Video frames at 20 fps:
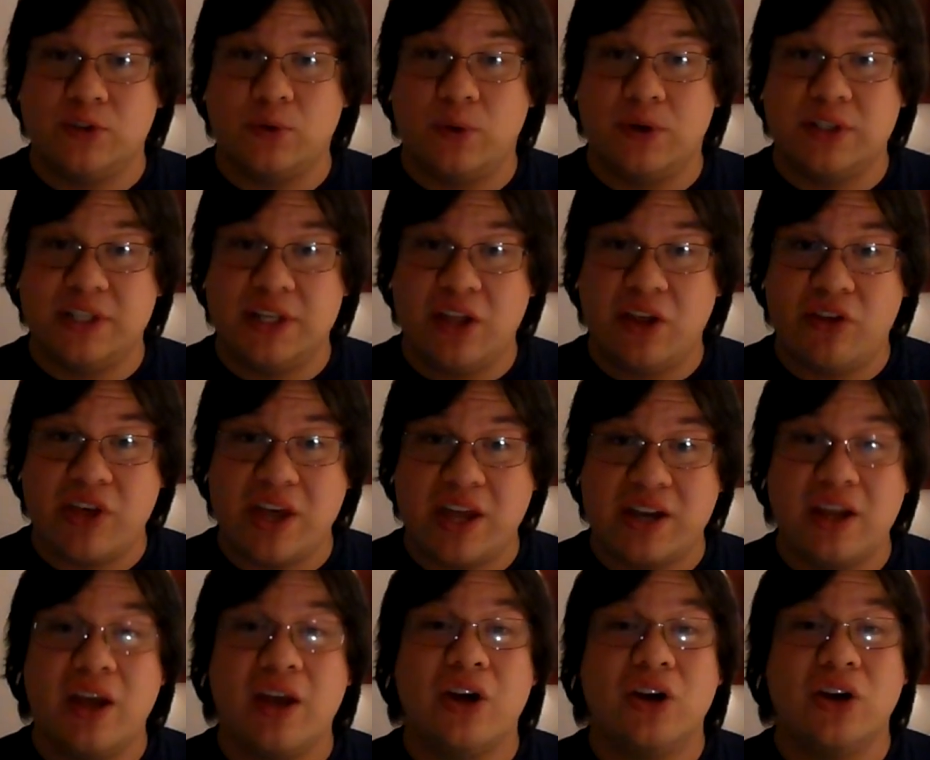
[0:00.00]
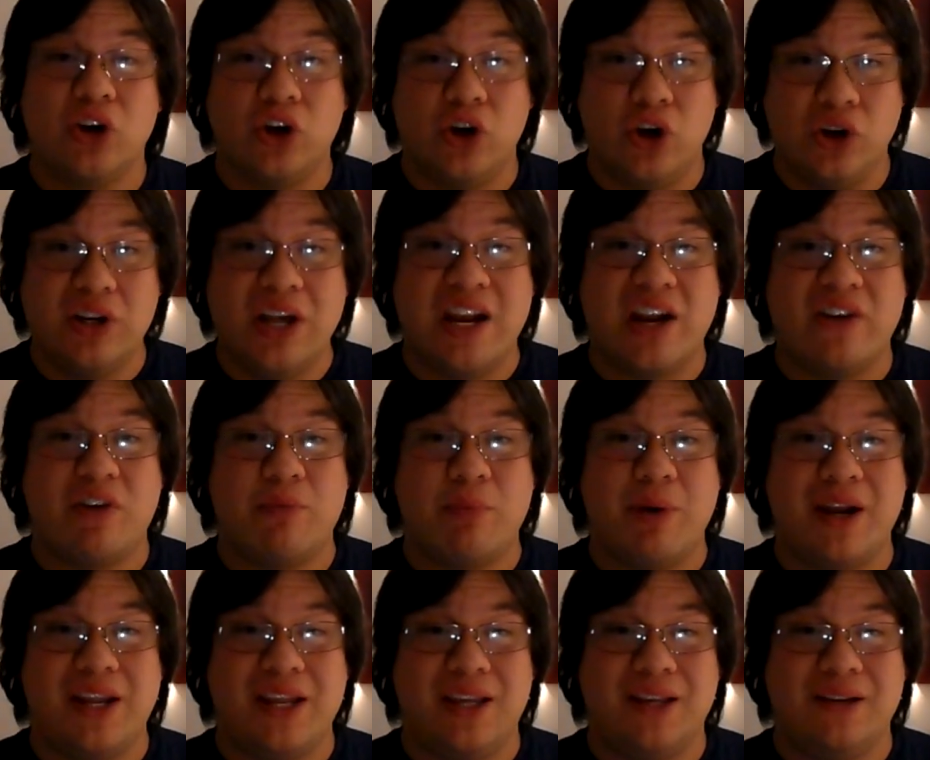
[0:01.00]
So until then, good night
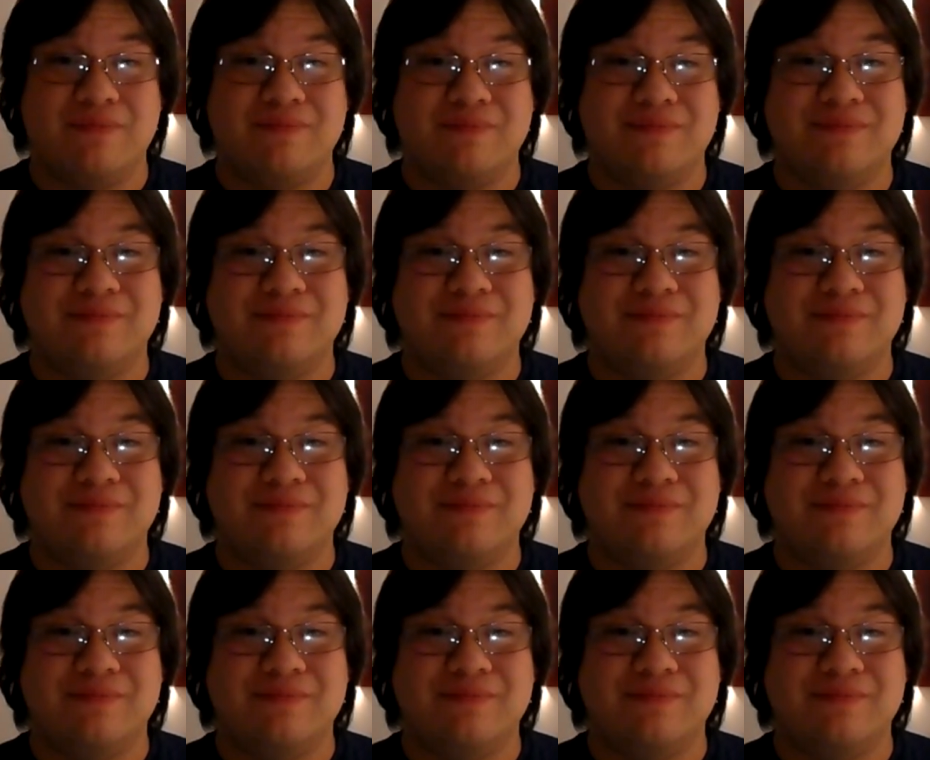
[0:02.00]
everybody,